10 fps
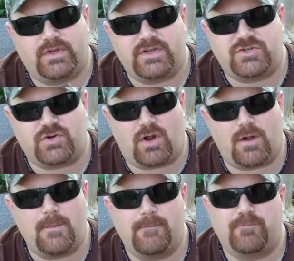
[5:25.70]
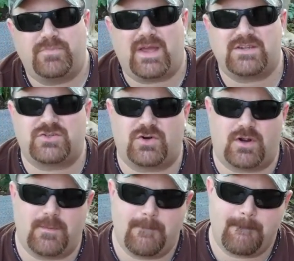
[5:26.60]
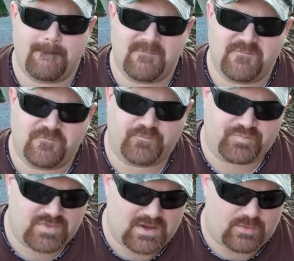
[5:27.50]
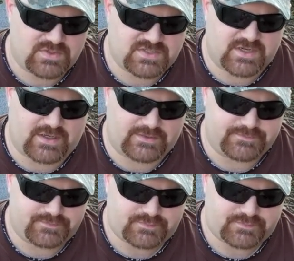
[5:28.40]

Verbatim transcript: Good draw. Nice draw. I was uh,